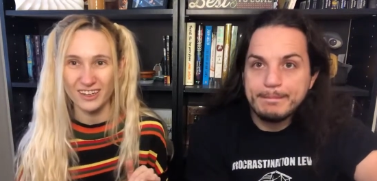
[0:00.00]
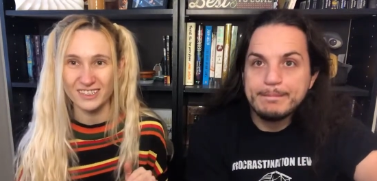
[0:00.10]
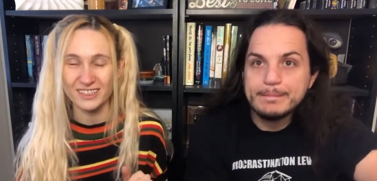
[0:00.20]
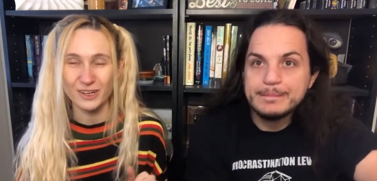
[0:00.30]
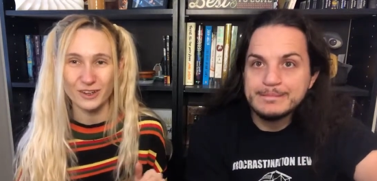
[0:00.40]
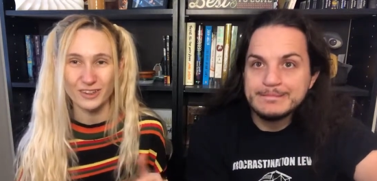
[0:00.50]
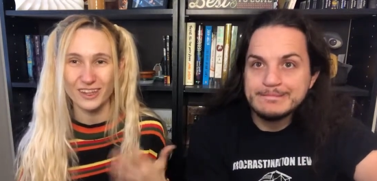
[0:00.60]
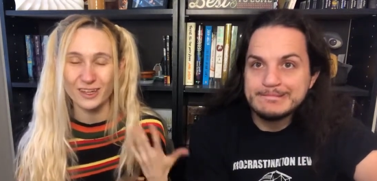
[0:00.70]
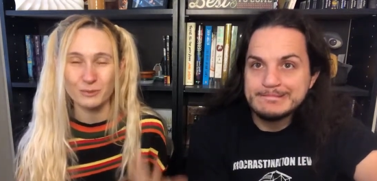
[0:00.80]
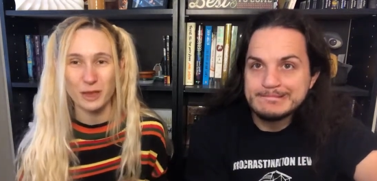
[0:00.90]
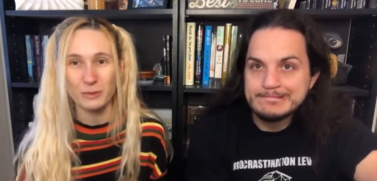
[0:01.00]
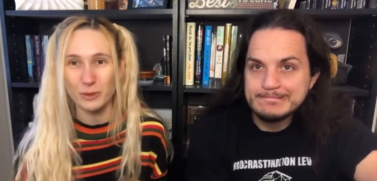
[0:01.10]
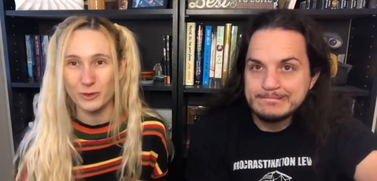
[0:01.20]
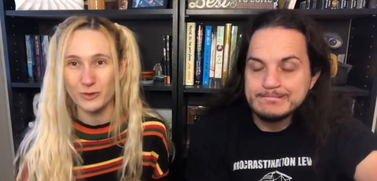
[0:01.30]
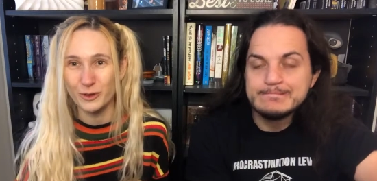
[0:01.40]
Speaker 1: that, that can make people
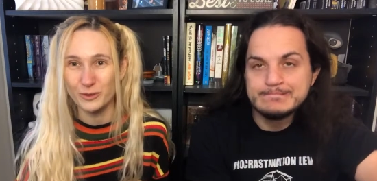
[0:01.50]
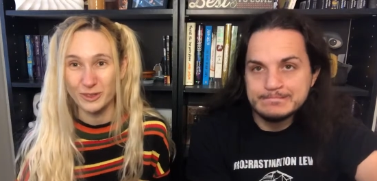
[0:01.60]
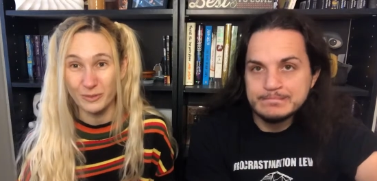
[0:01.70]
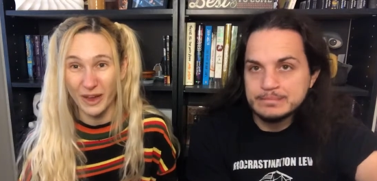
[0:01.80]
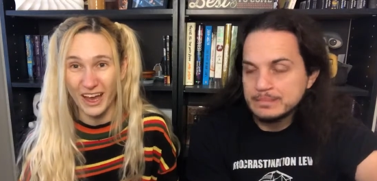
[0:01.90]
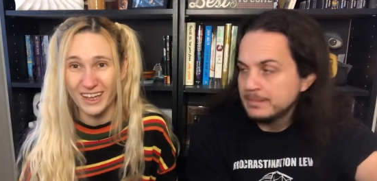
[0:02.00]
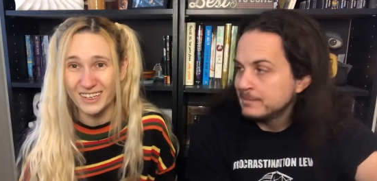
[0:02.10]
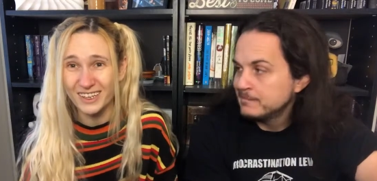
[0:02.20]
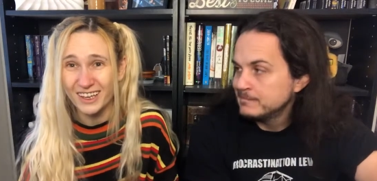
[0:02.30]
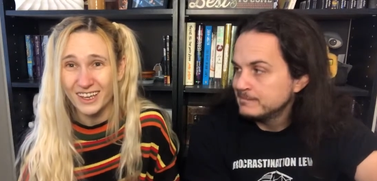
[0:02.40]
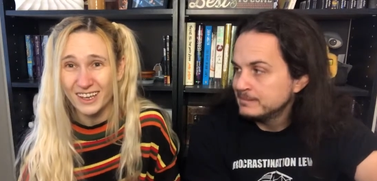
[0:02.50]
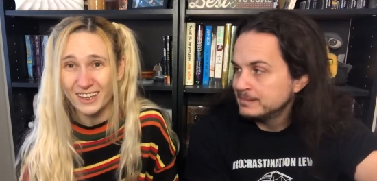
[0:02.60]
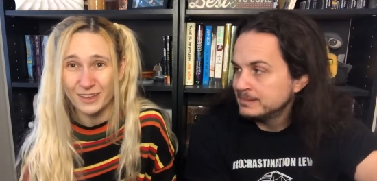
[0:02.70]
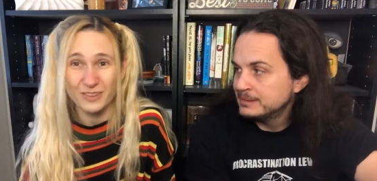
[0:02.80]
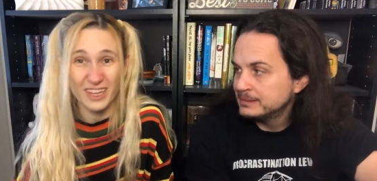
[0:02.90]
feel really bad like
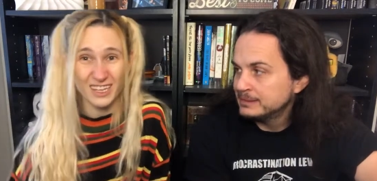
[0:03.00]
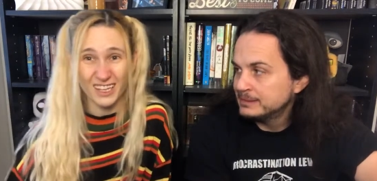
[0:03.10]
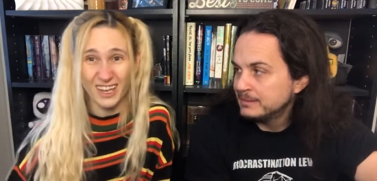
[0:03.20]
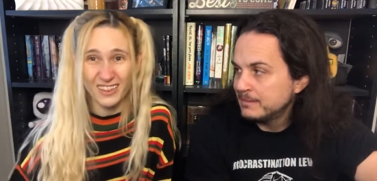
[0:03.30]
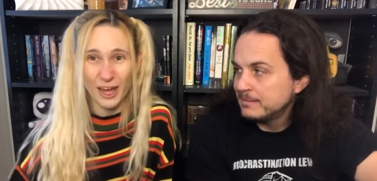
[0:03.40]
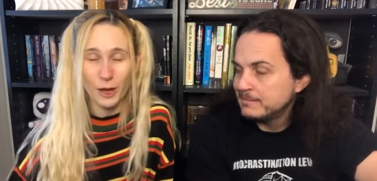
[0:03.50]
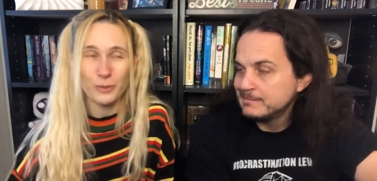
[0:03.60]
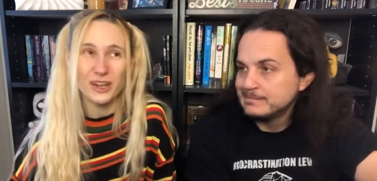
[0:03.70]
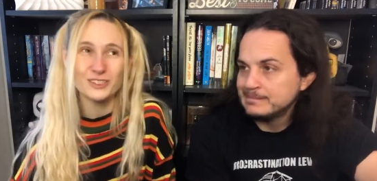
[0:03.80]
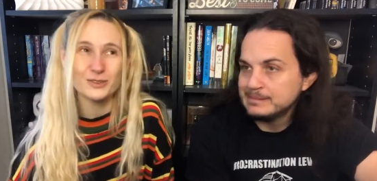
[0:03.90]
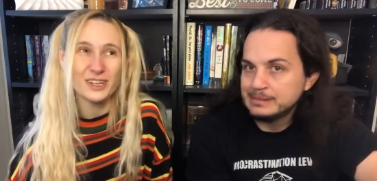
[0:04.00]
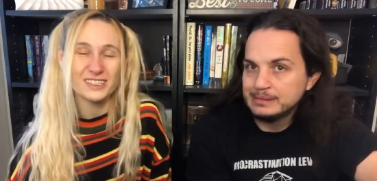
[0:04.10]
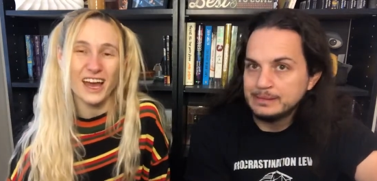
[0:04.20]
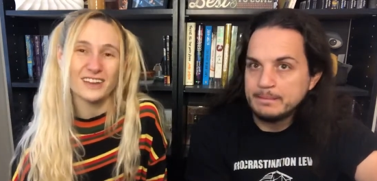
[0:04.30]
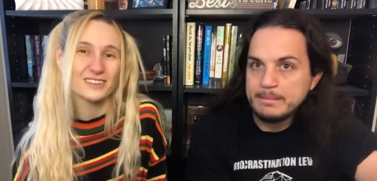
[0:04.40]
if they didn't get that. But I do like to
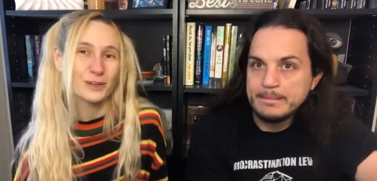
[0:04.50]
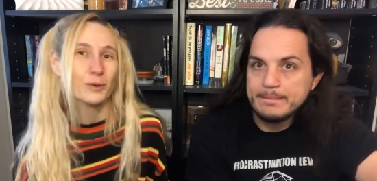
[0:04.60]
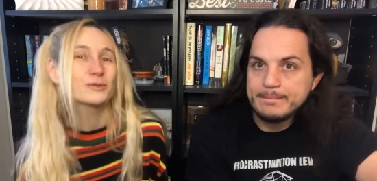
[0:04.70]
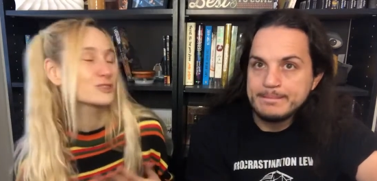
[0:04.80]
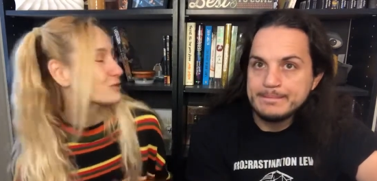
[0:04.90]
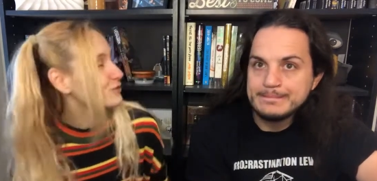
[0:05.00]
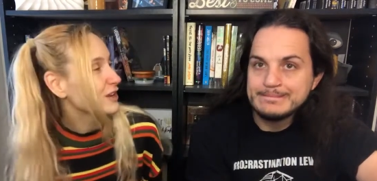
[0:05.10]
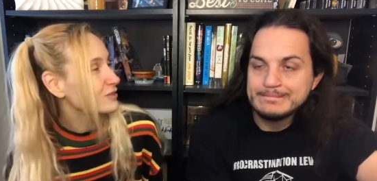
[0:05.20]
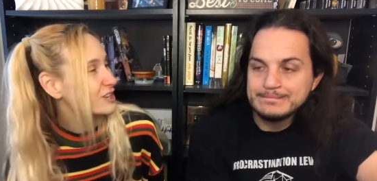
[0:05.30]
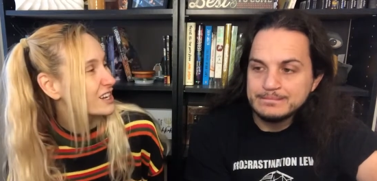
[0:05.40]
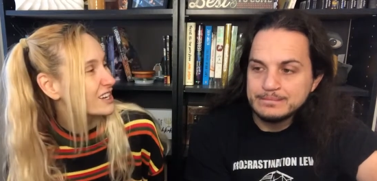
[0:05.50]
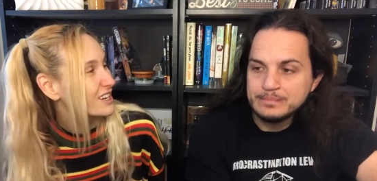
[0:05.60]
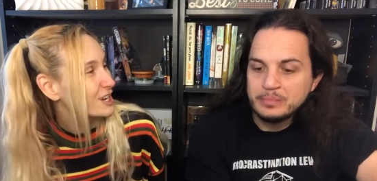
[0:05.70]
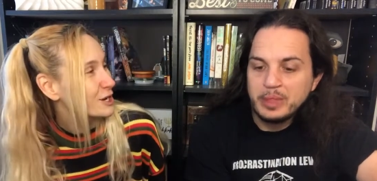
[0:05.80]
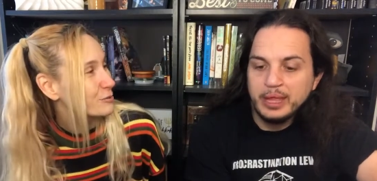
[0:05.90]
ask like what was your favorite
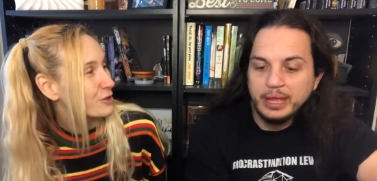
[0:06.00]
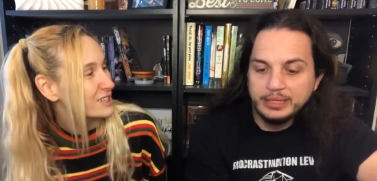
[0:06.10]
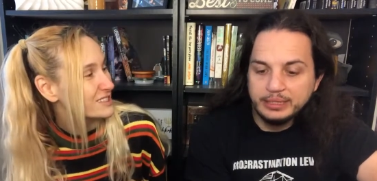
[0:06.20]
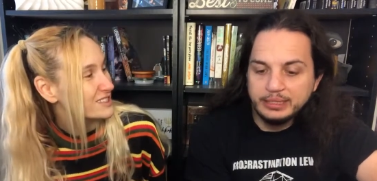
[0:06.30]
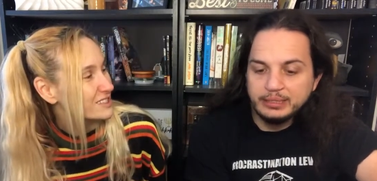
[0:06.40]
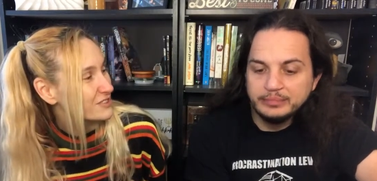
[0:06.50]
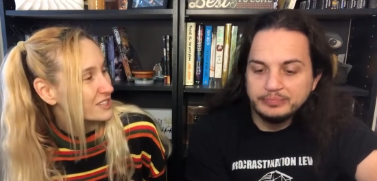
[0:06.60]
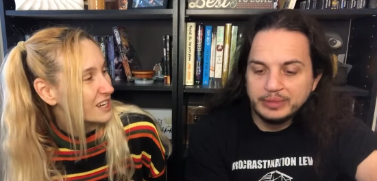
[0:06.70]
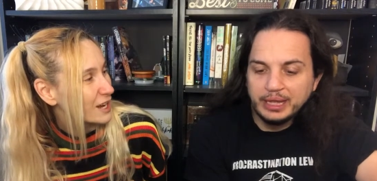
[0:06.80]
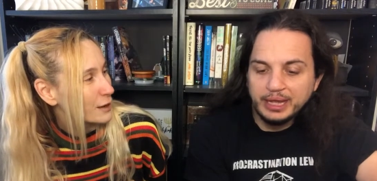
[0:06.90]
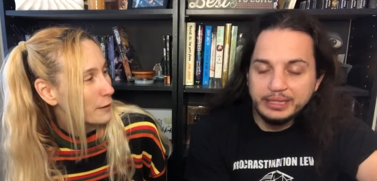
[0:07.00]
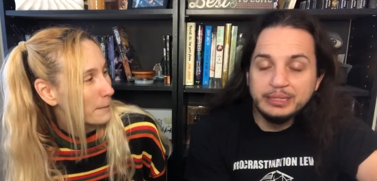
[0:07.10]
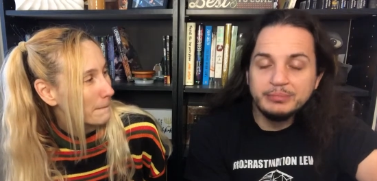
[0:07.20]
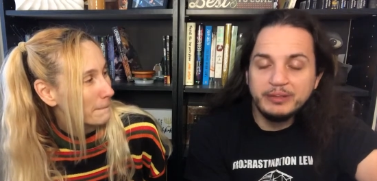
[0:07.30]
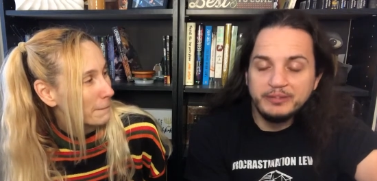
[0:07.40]
Speaker 2: present think, of the day? I think
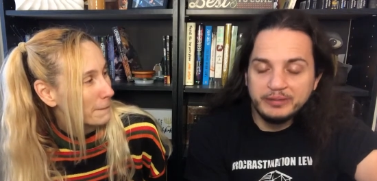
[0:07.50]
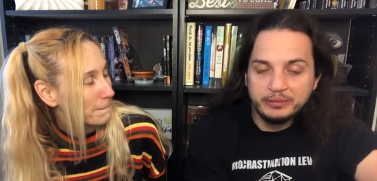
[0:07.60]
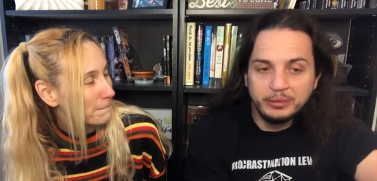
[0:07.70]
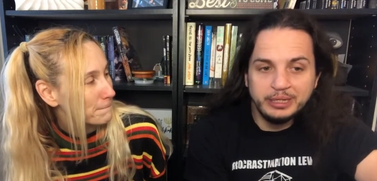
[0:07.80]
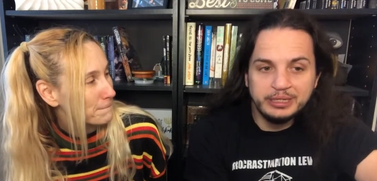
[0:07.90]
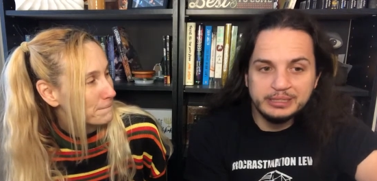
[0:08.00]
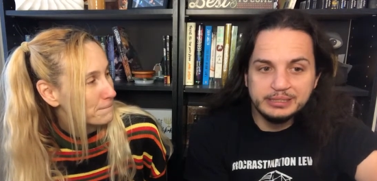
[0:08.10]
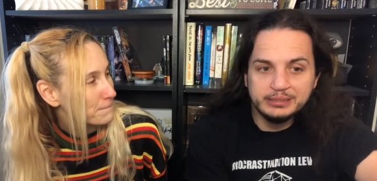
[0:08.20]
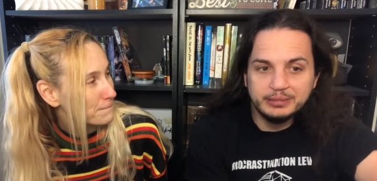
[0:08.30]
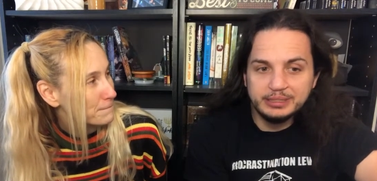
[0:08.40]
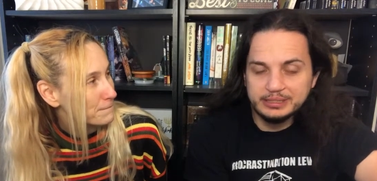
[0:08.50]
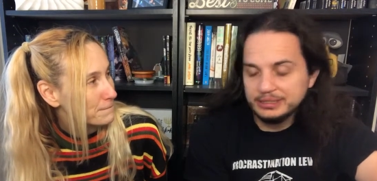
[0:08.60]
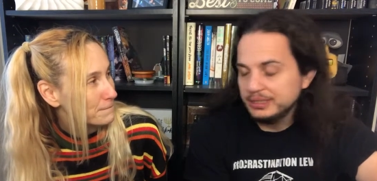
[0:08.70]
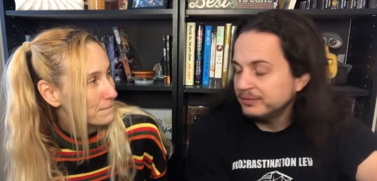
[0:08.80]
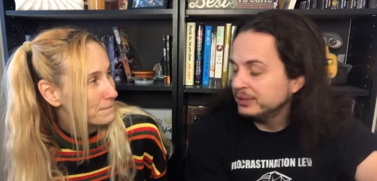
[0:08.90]
my favorite one is because it
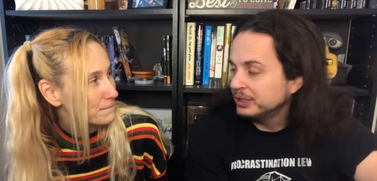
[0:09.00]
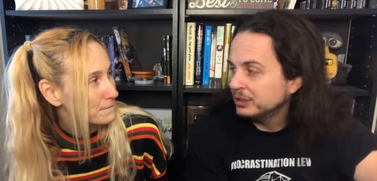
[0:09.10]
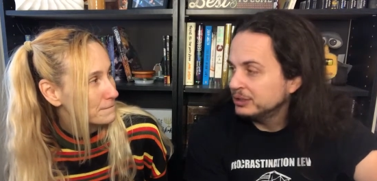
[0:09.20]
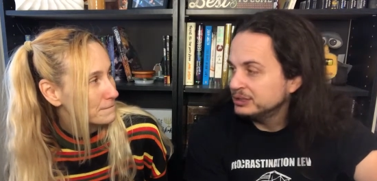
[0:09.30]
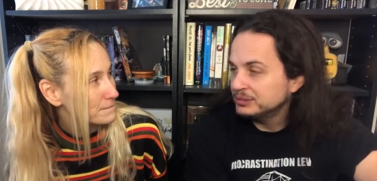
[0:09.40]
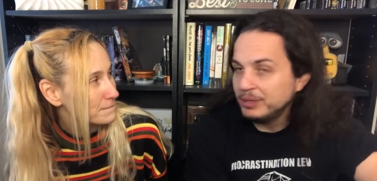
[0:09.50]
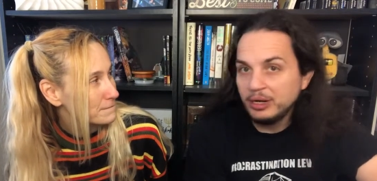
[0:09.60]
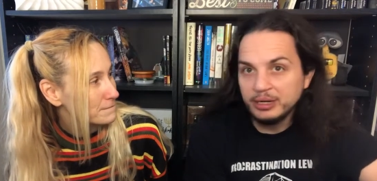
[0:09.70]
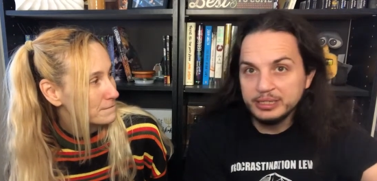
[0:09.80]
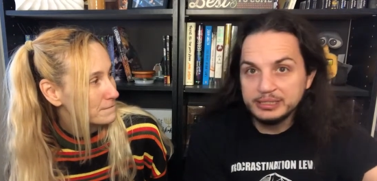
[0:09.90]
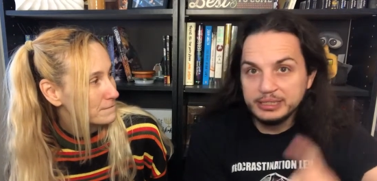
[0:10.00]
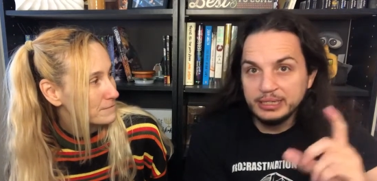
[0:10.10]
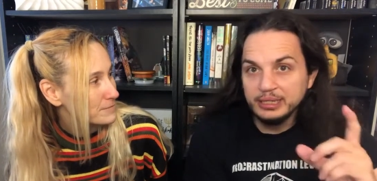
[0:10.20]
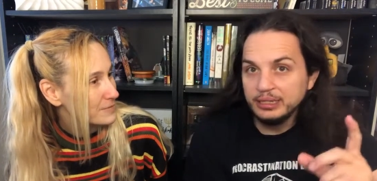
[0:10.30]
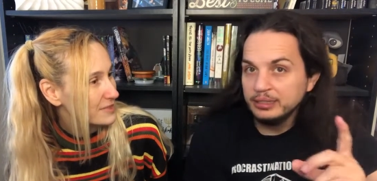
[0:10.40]
definitely encourages my art is the uh,
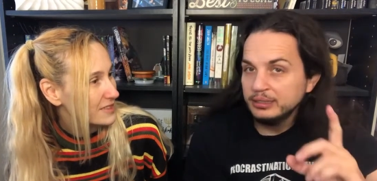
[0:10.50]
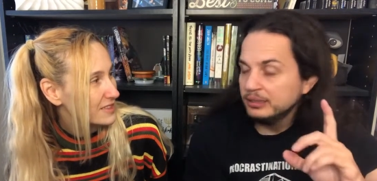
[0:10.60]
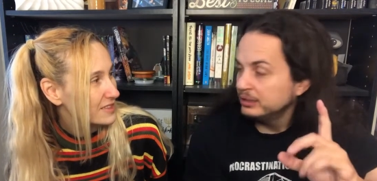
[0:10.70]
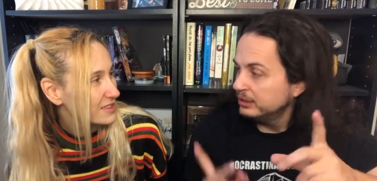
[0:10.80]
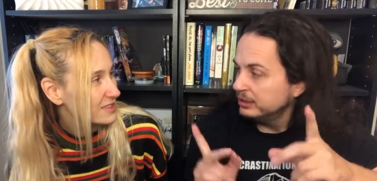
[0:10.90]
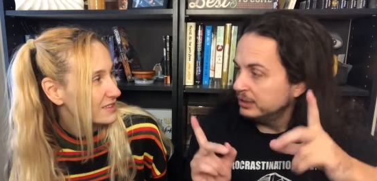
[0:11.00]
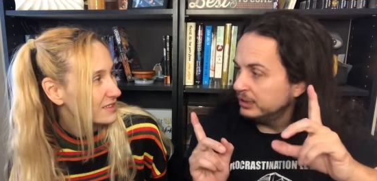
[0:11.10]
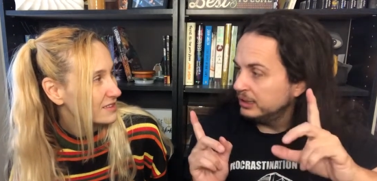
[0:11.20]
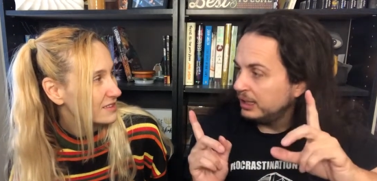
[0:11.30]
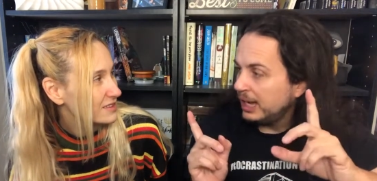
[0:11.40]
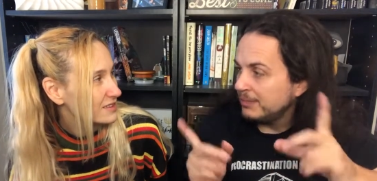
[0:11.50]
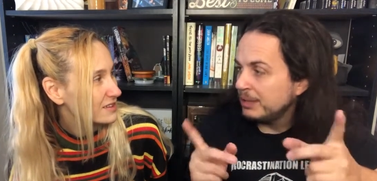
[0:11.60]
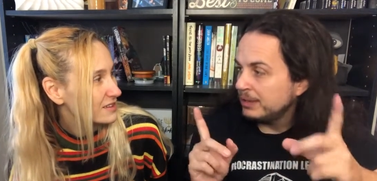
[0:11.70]
the iPad